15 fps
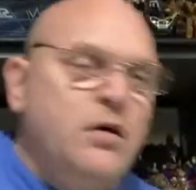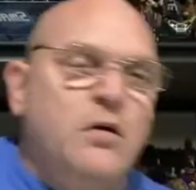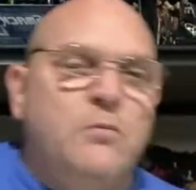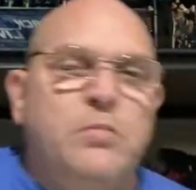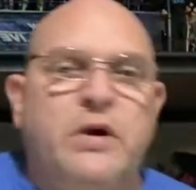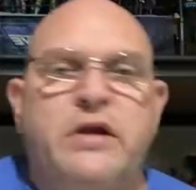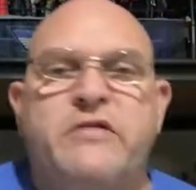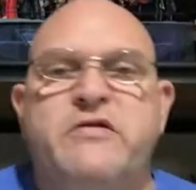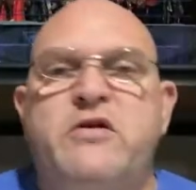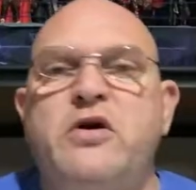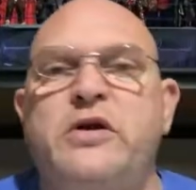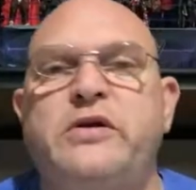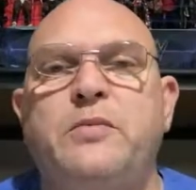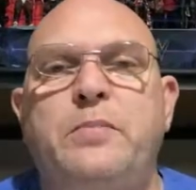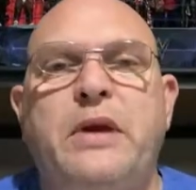But it's
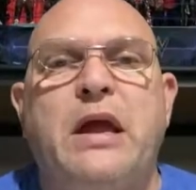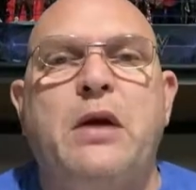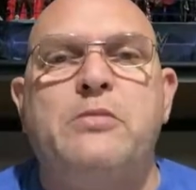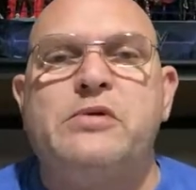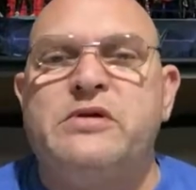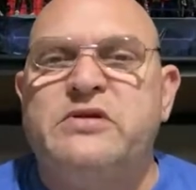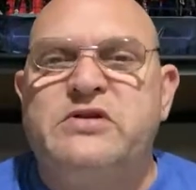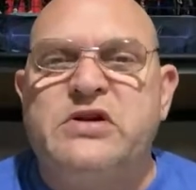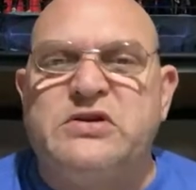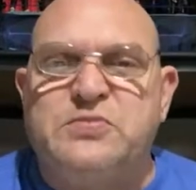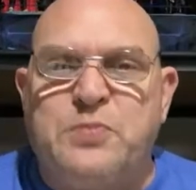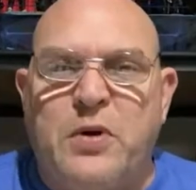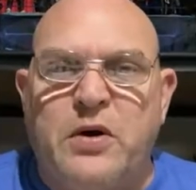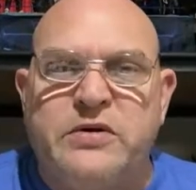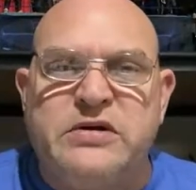good to be able to just
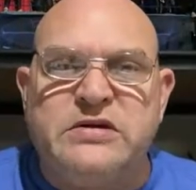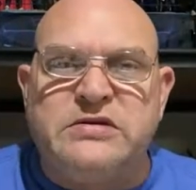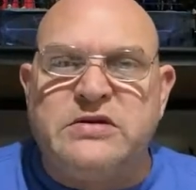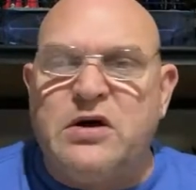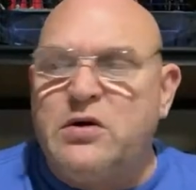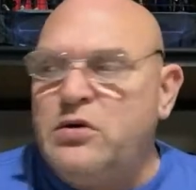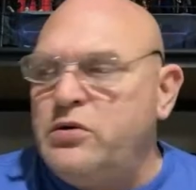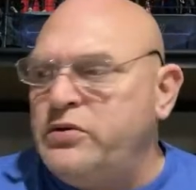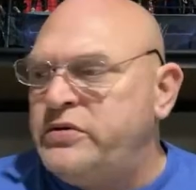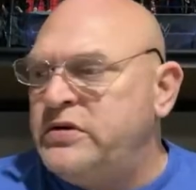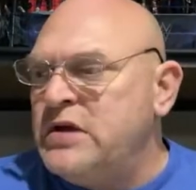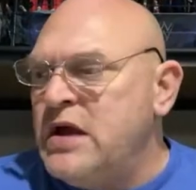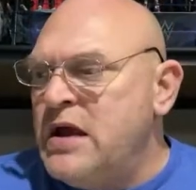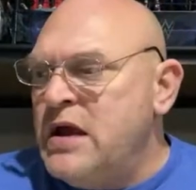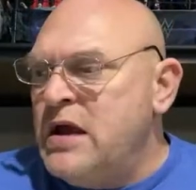purchase those
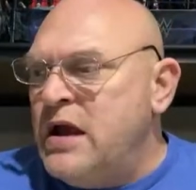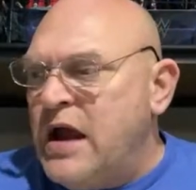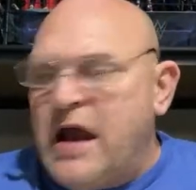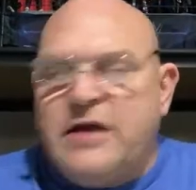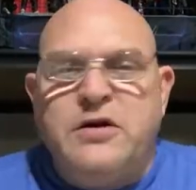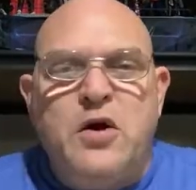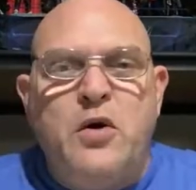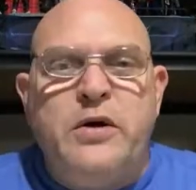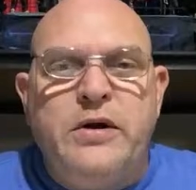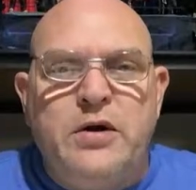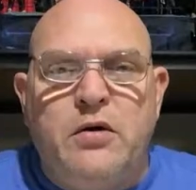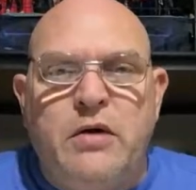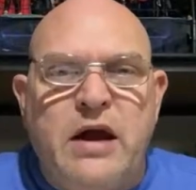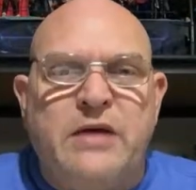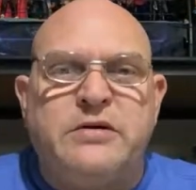and know you
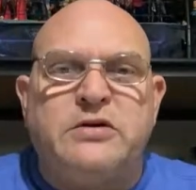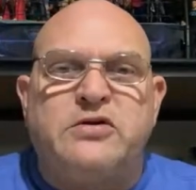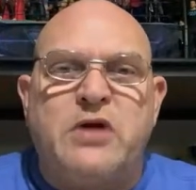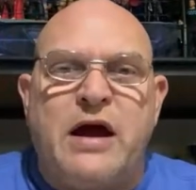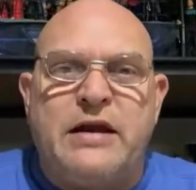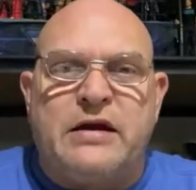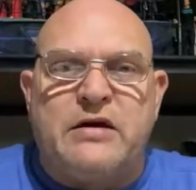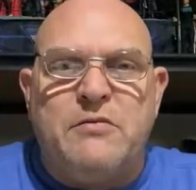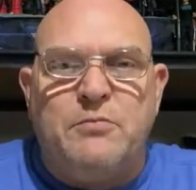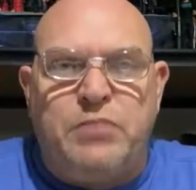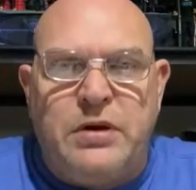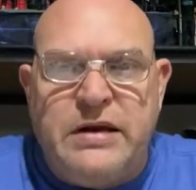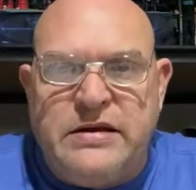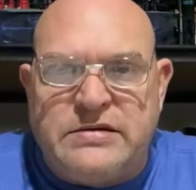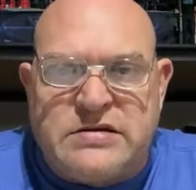don't have to try to
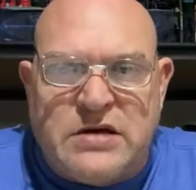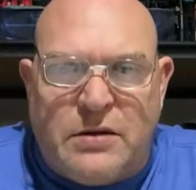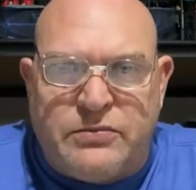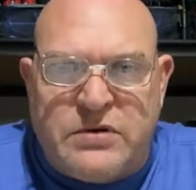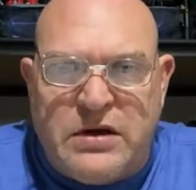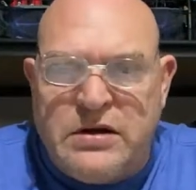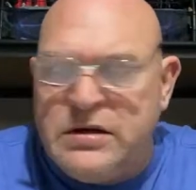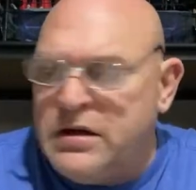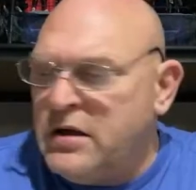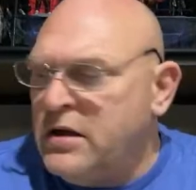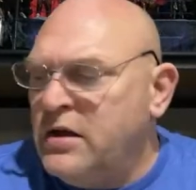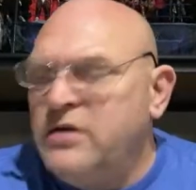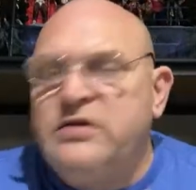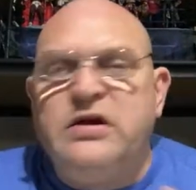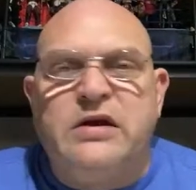complete something
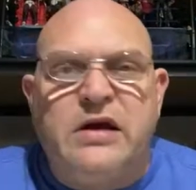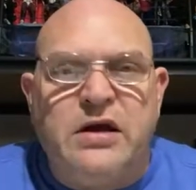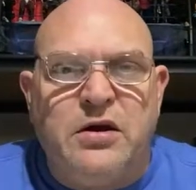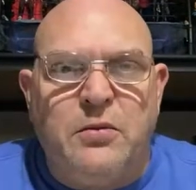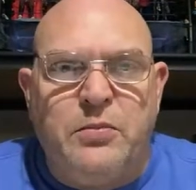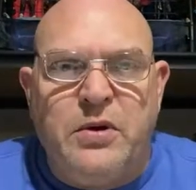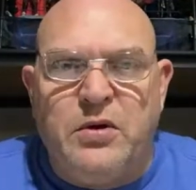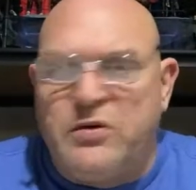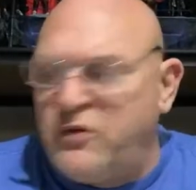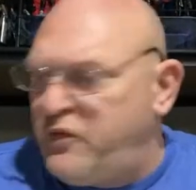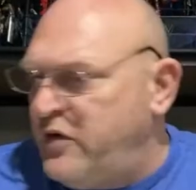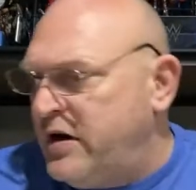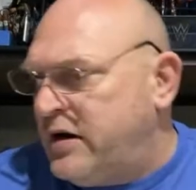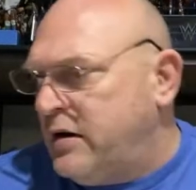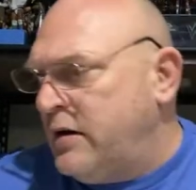to get a
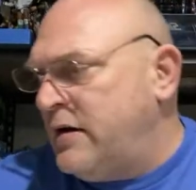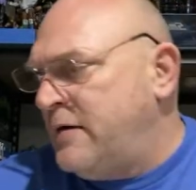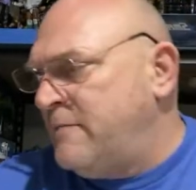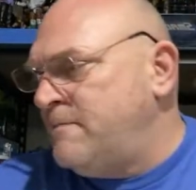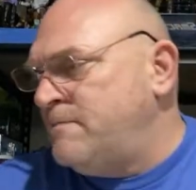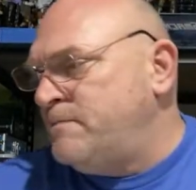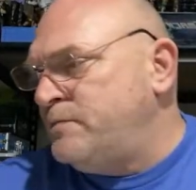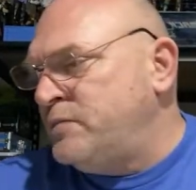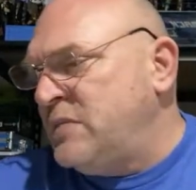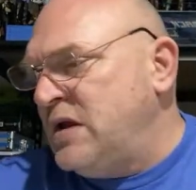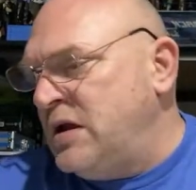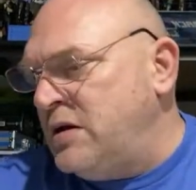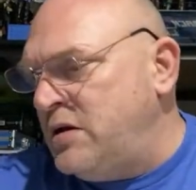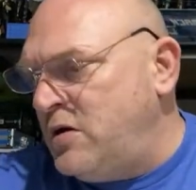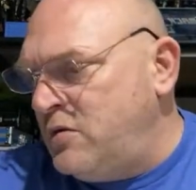Build-A-Figure.
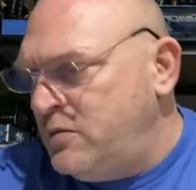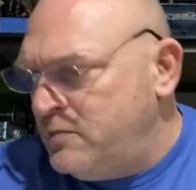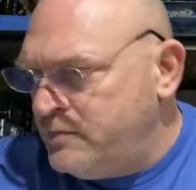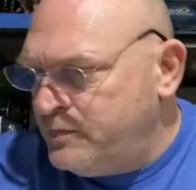You know?